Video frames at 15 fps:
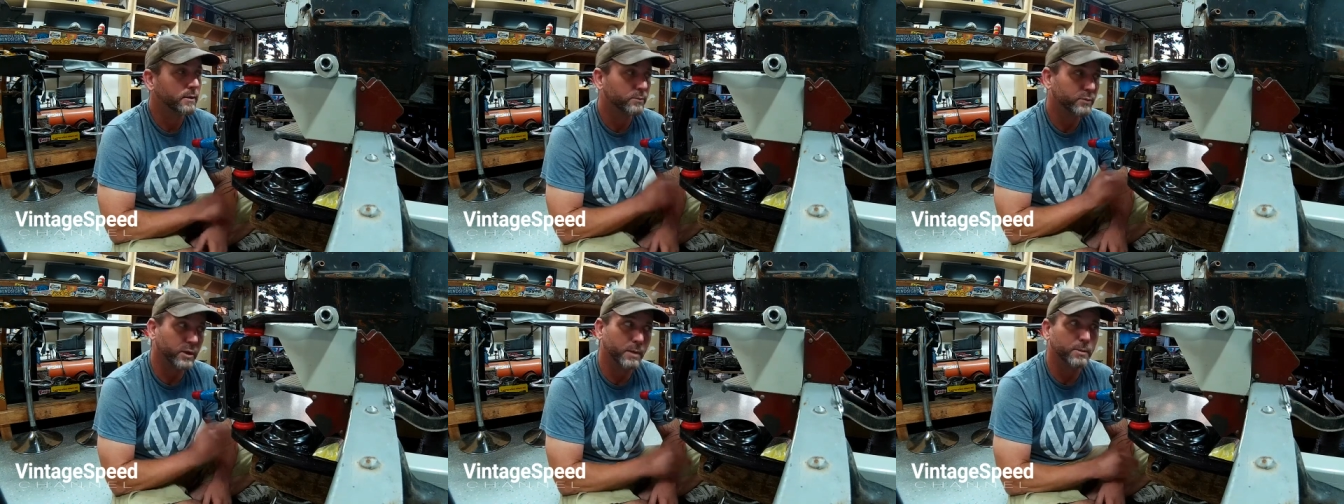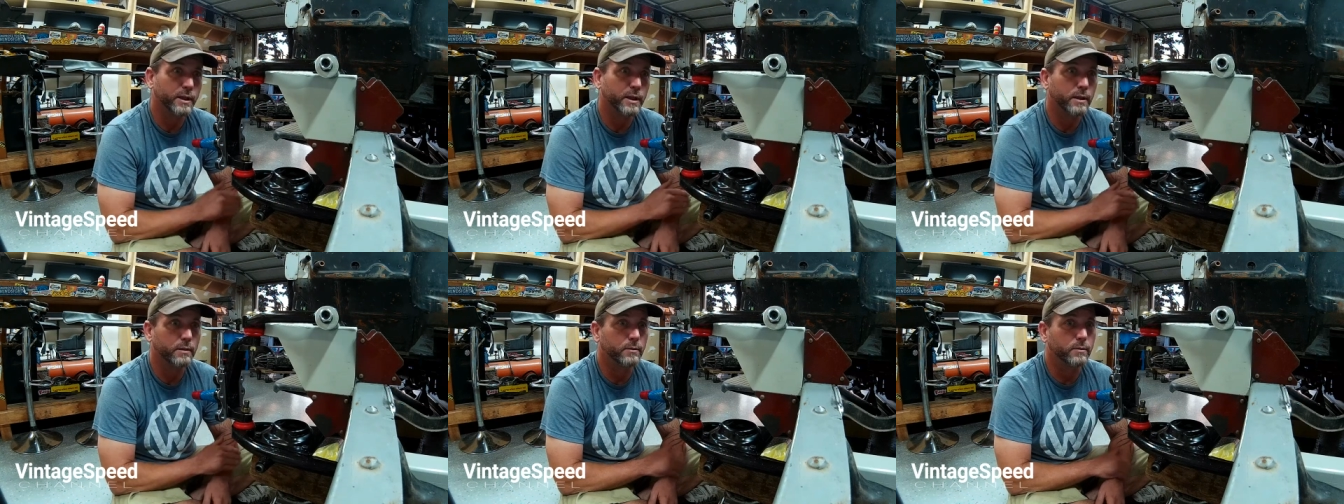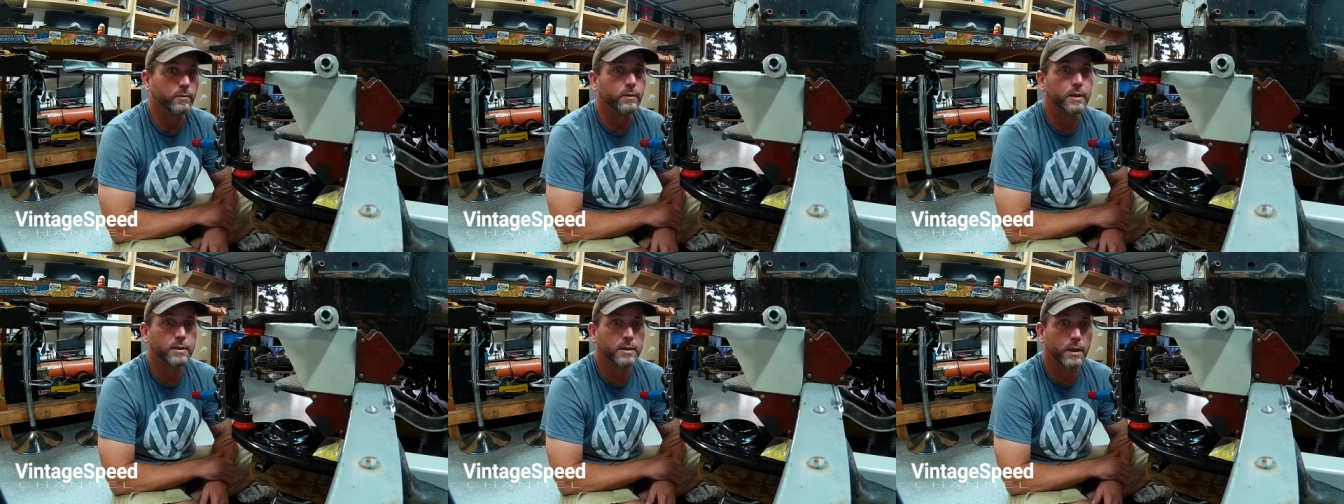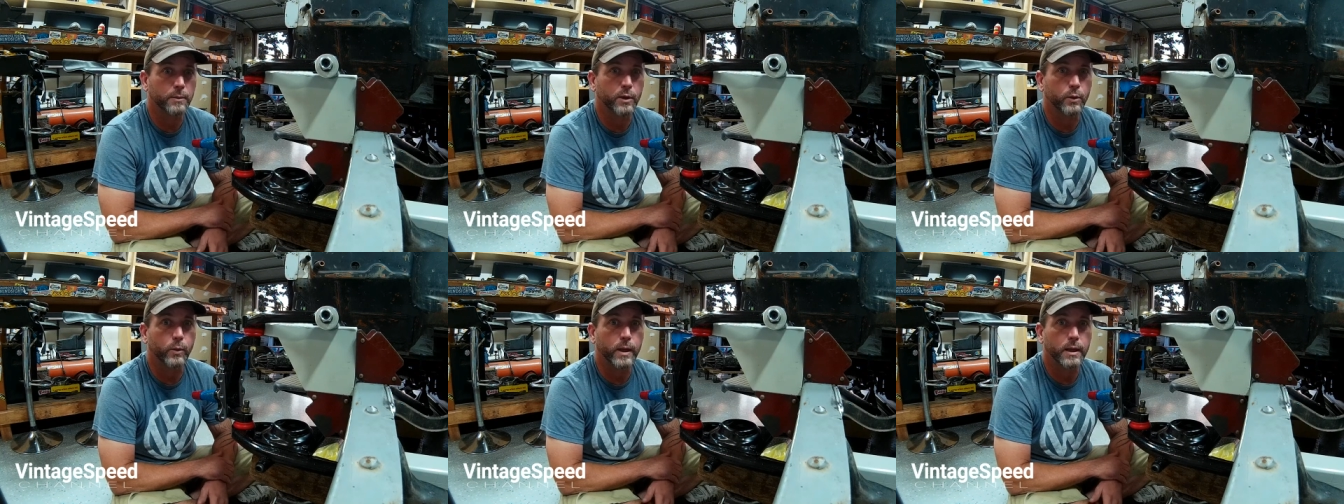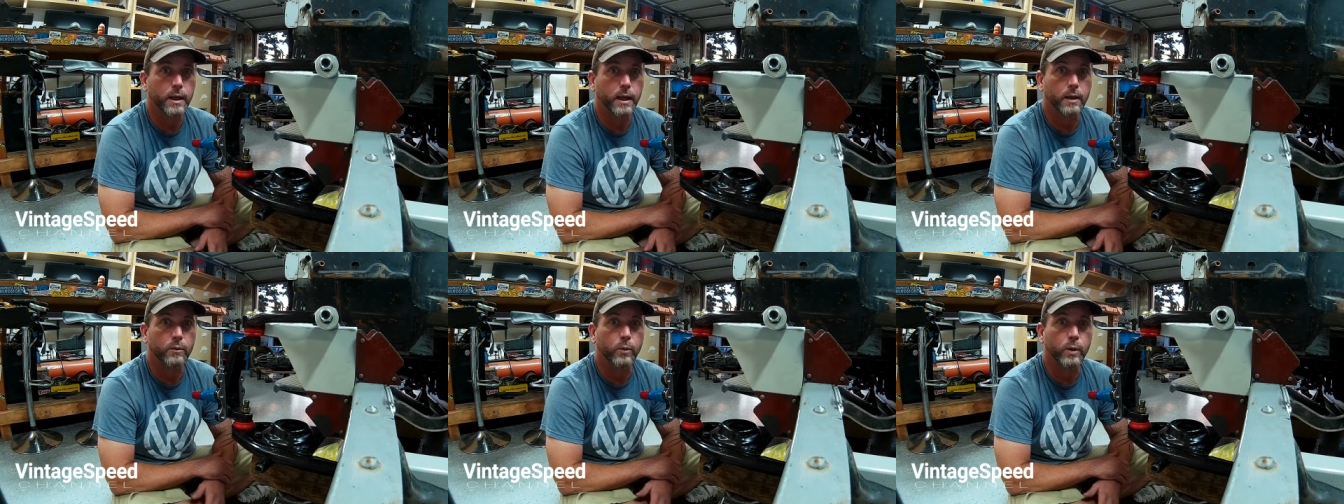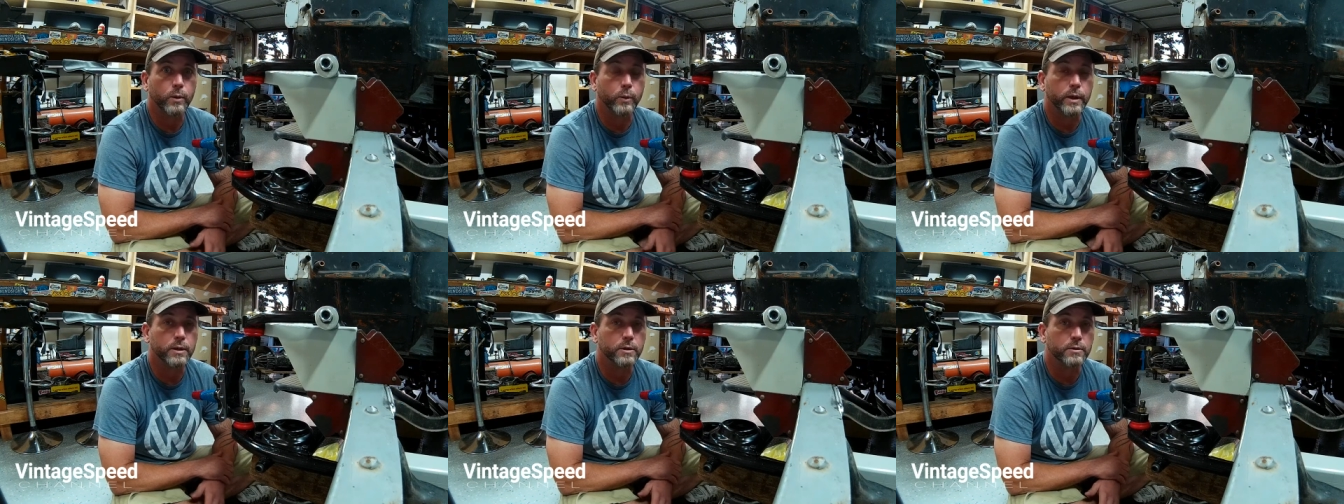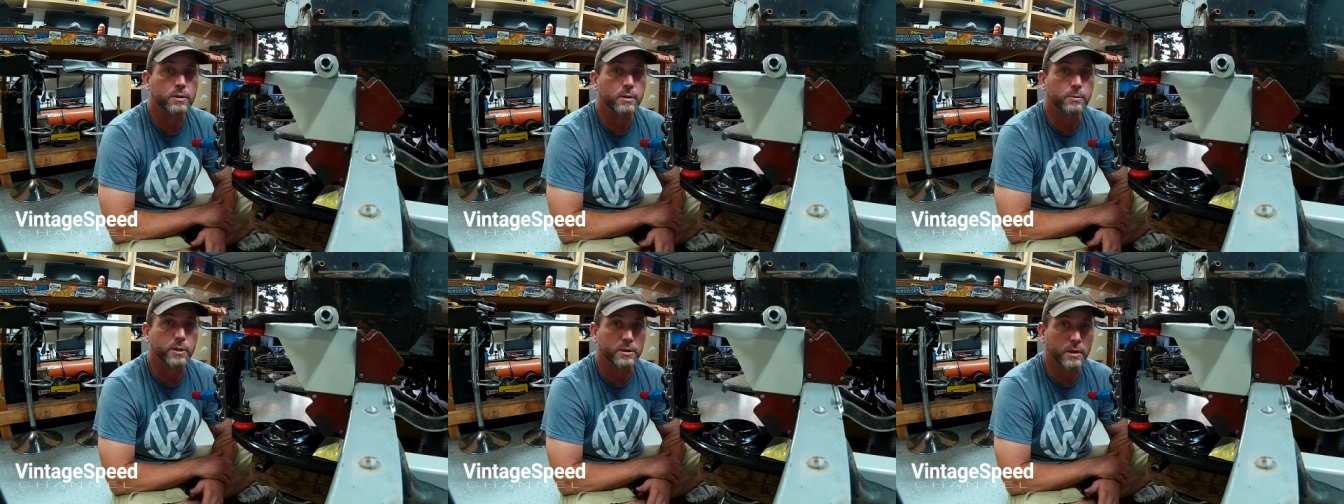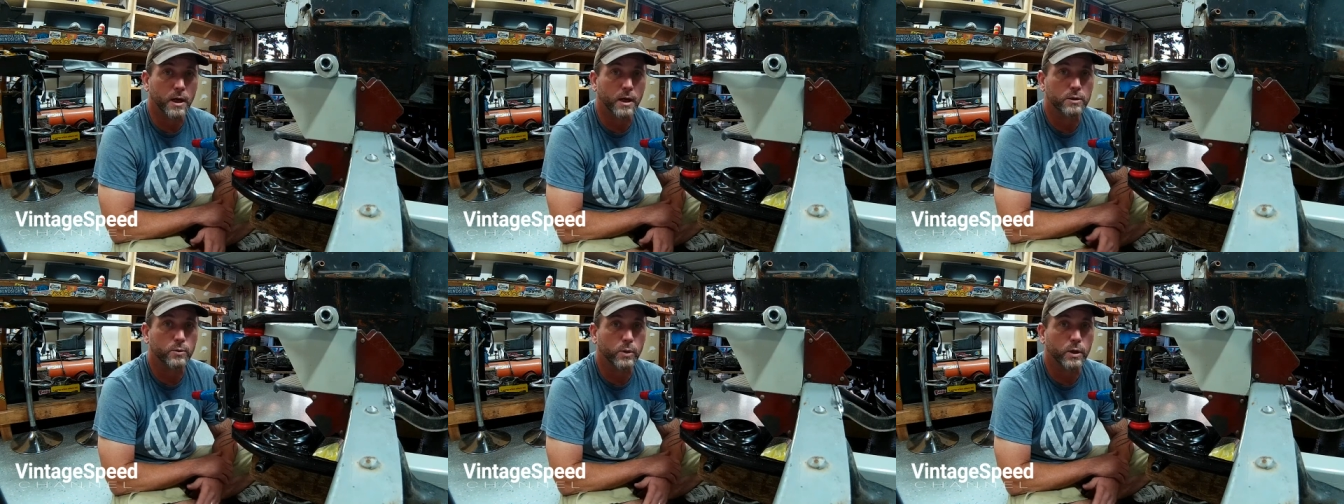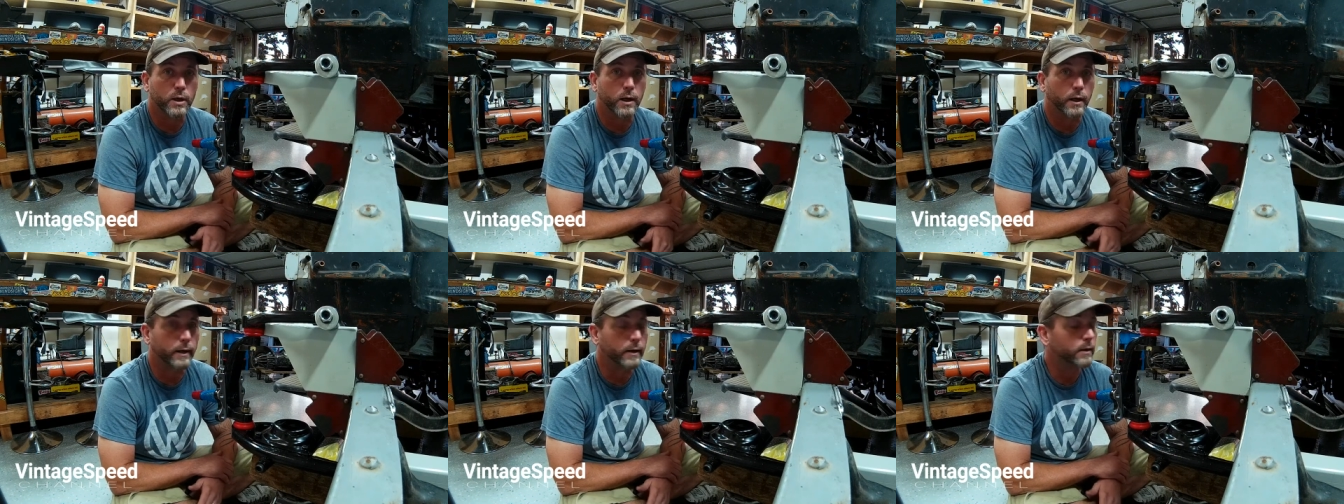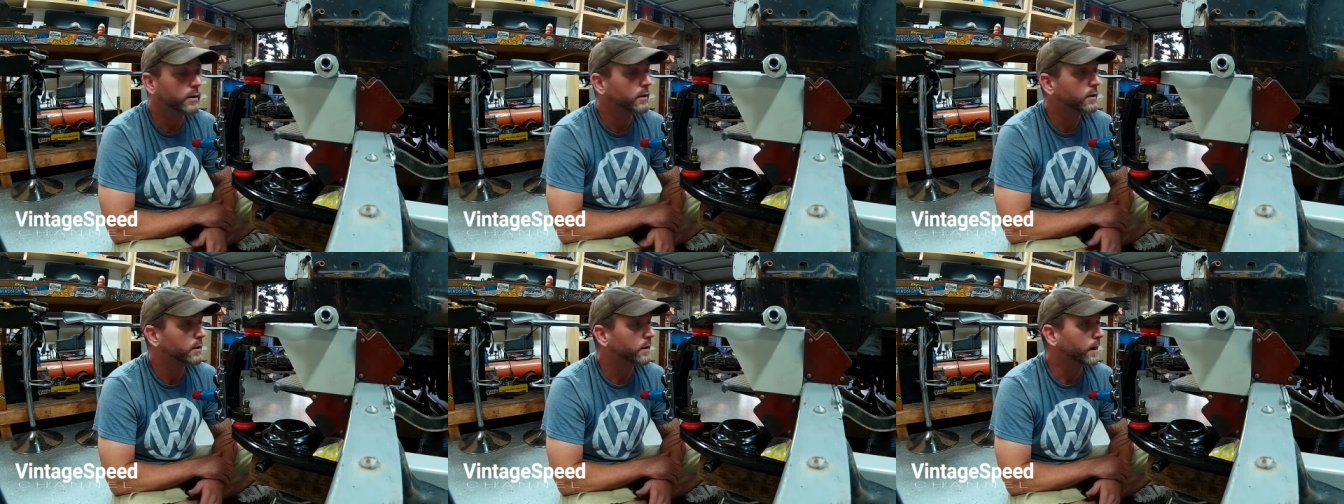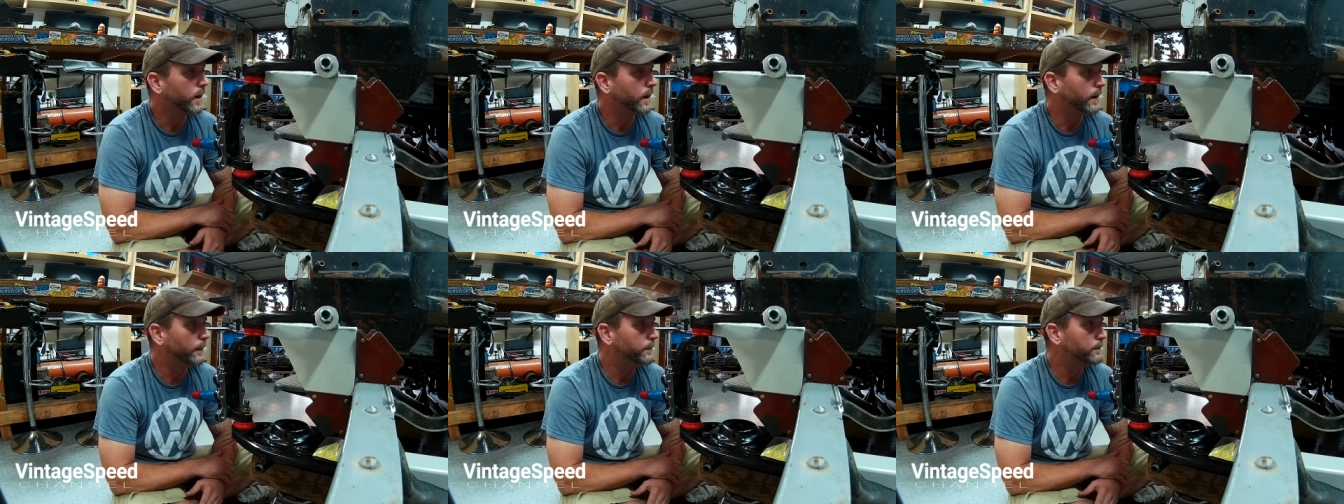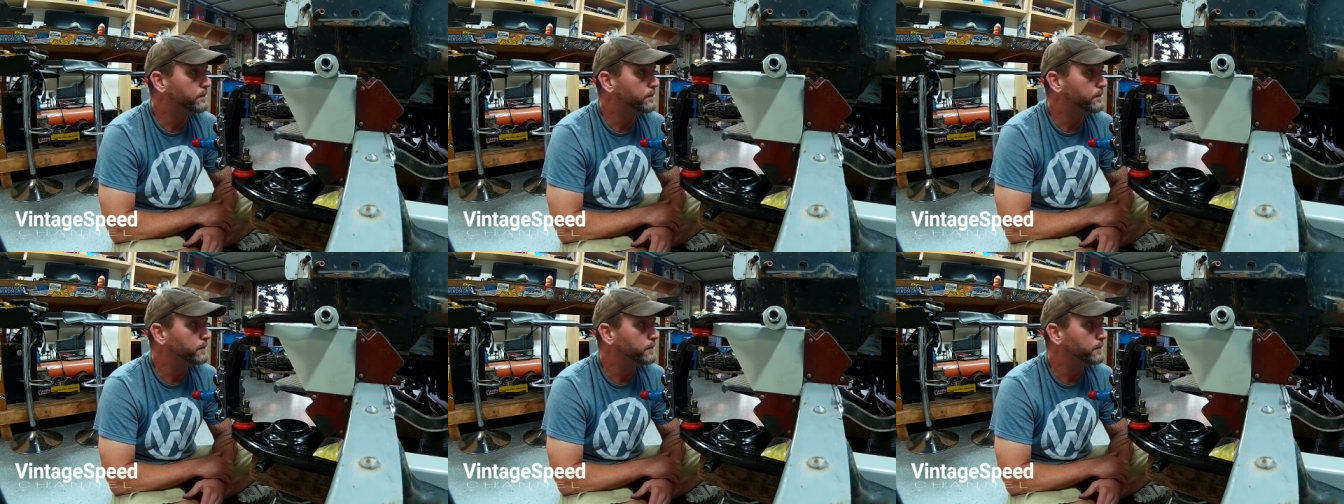probably this coming weekend when we do some exhaust work on it.